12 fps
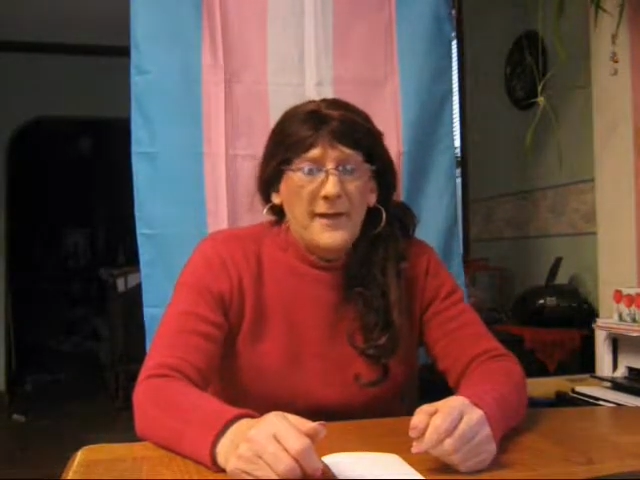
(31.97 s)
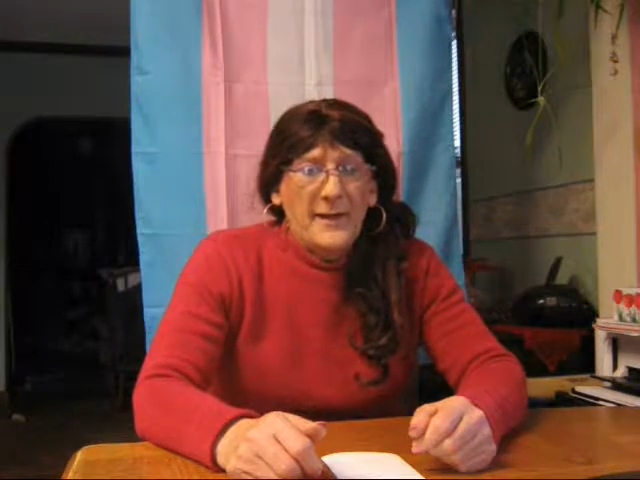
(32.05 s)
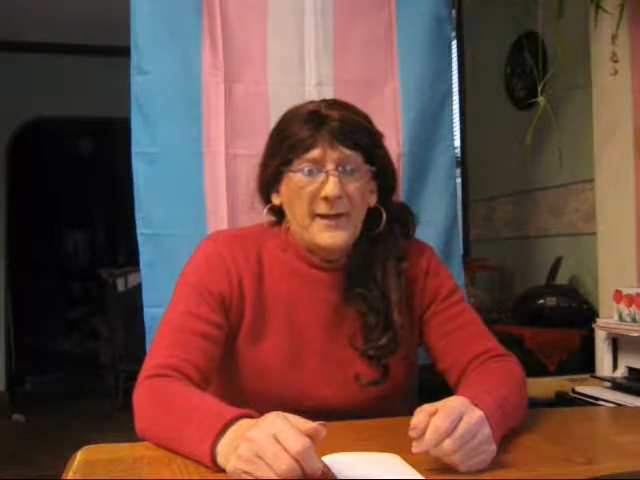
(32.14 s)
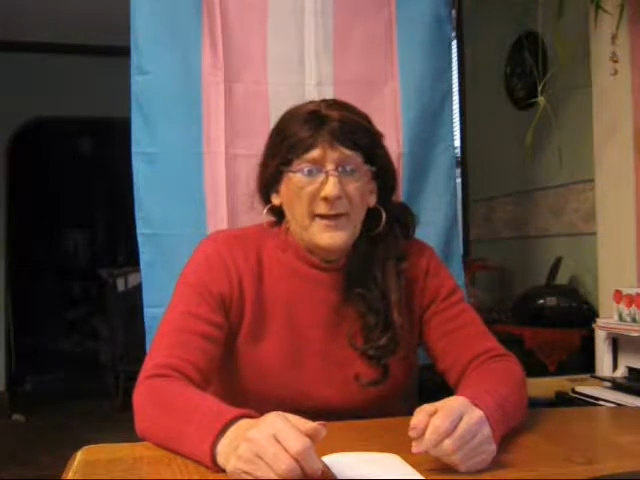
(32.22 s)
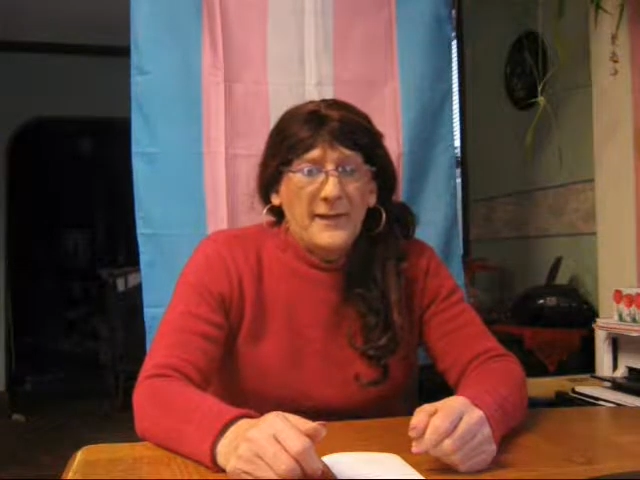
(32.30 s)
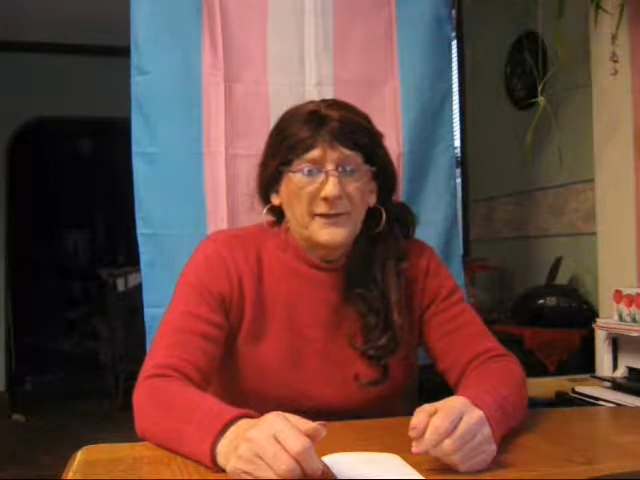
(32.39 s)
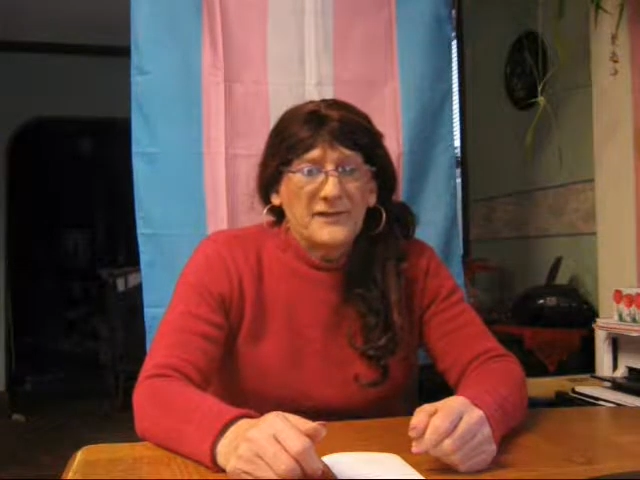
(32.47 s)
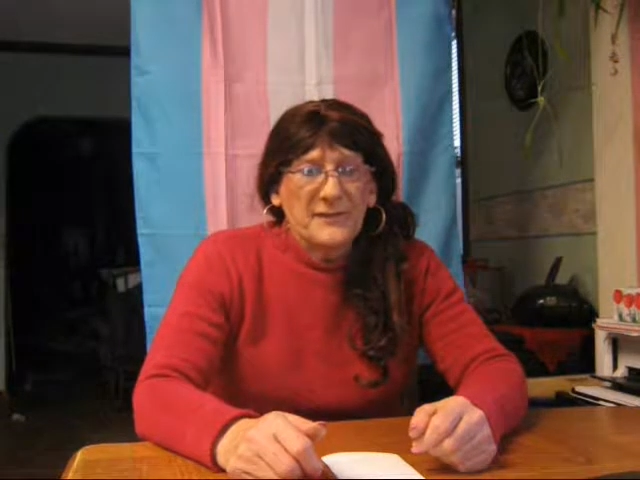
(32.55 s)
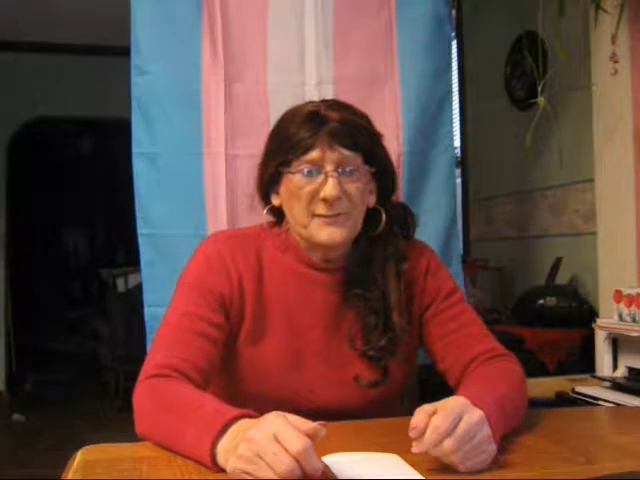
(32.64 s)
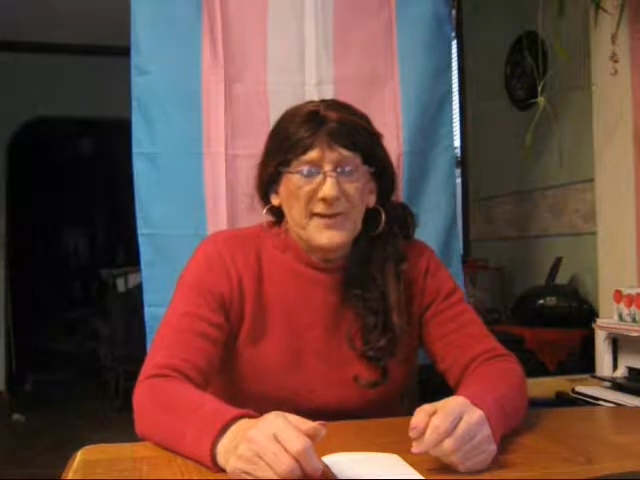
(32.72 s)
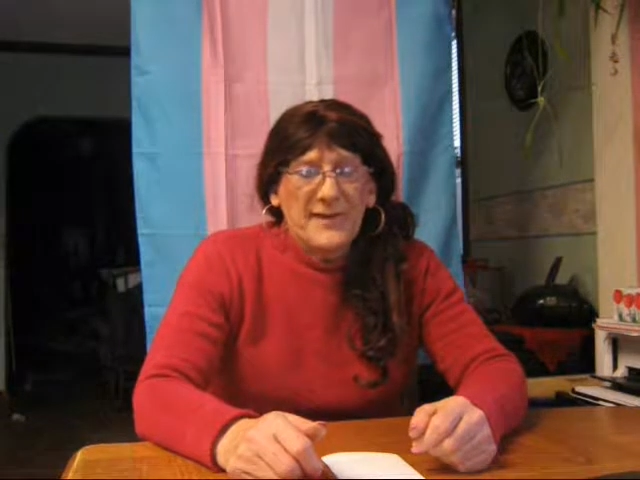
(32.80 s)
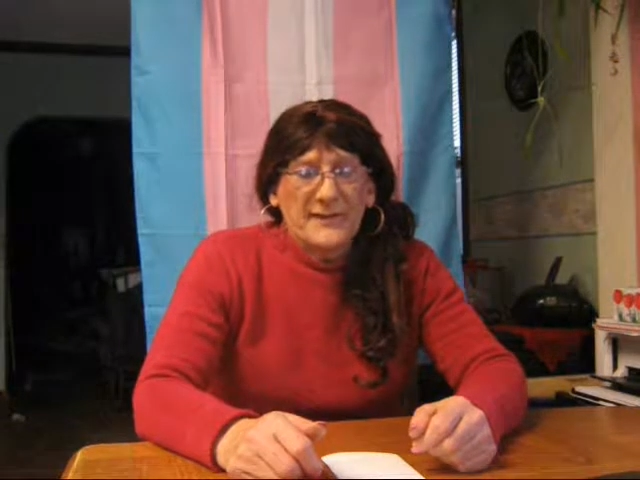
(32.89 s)
And
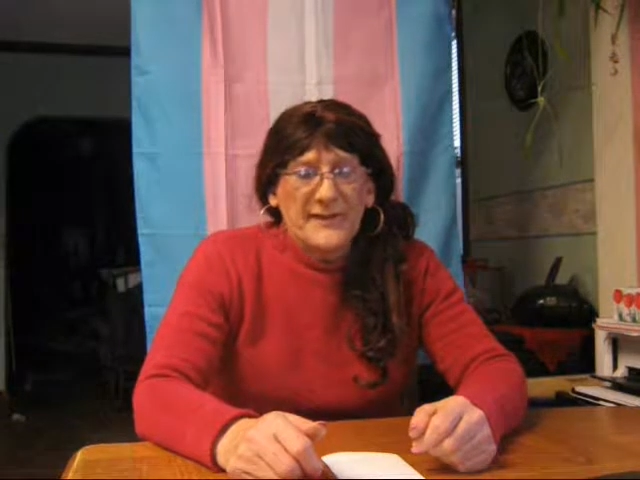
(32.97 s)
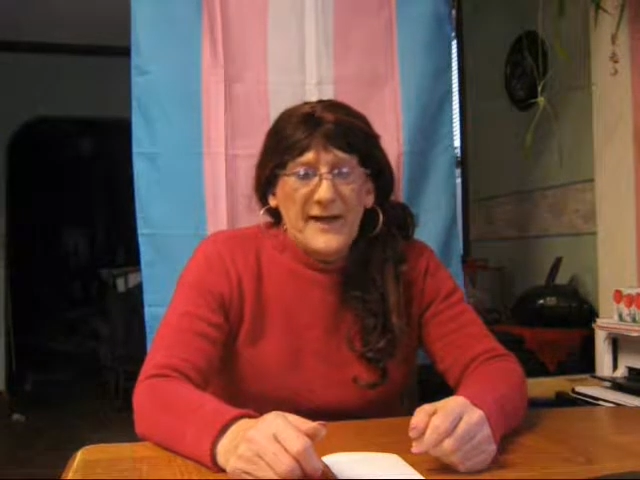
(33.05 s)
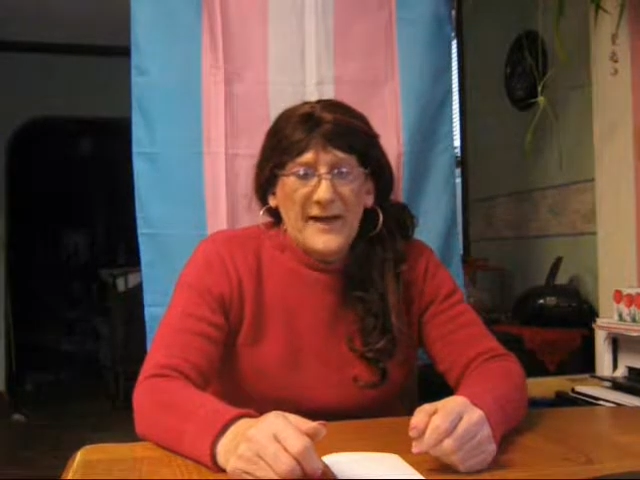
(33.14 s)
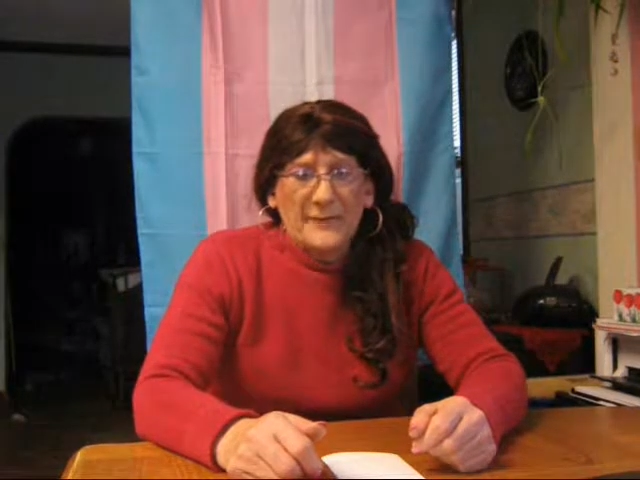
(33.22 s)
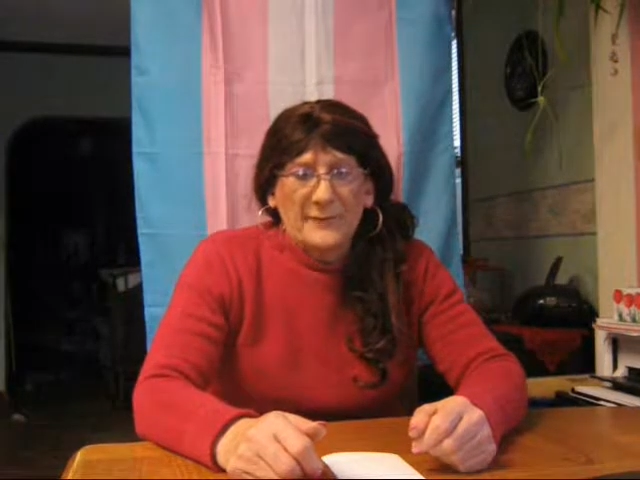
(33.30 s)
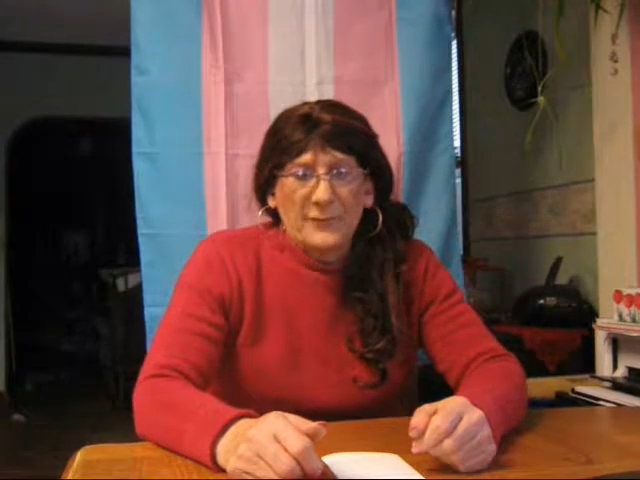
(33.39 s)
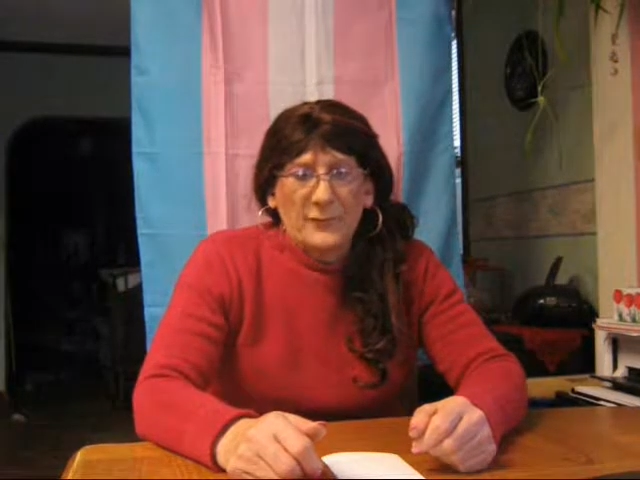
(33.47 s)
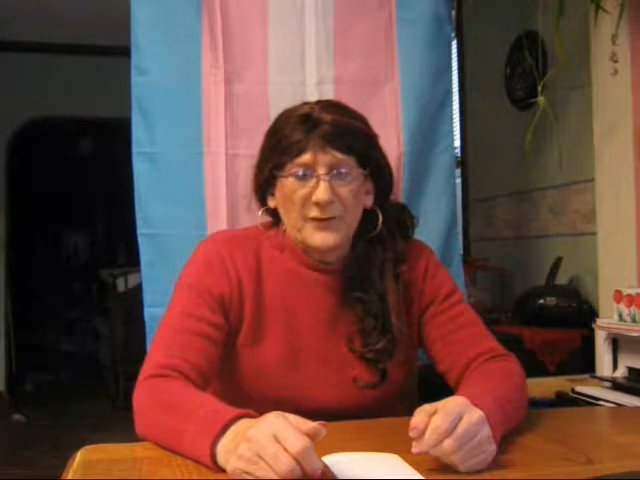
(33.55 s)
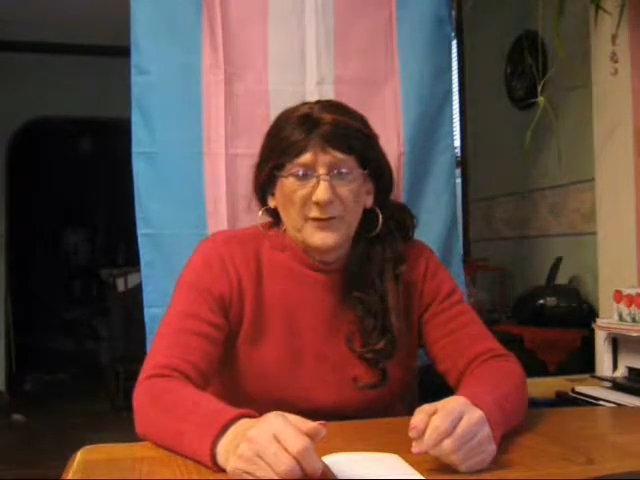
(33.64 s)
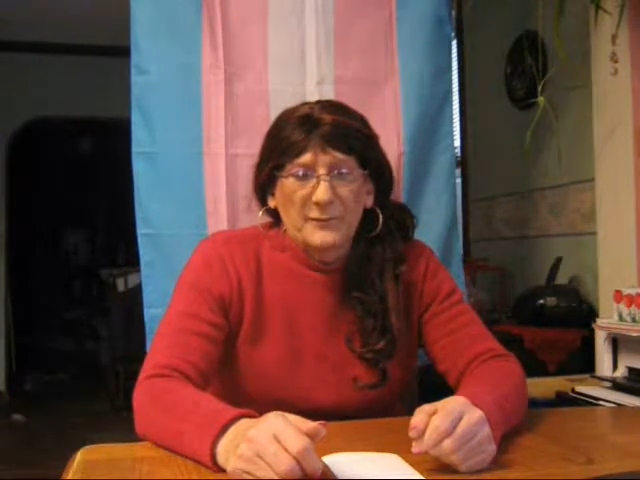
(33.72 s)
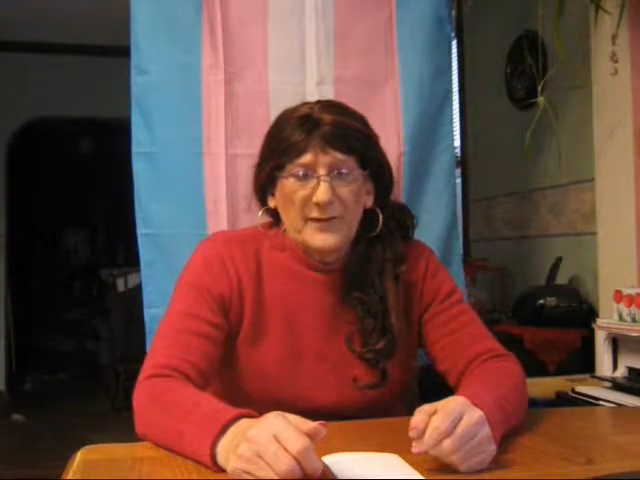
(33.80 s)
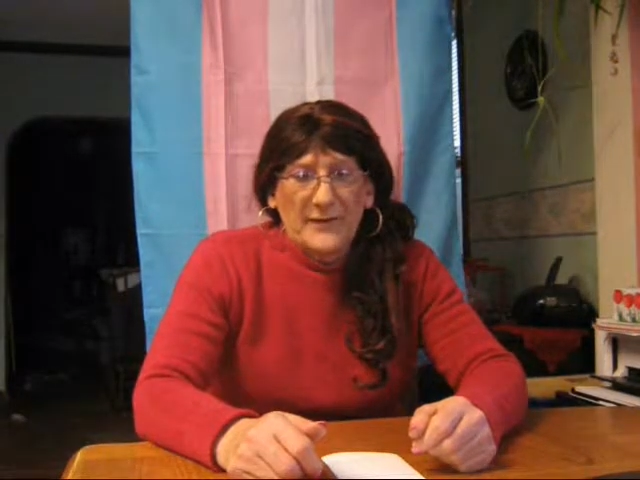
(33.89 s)
she's being attacked for it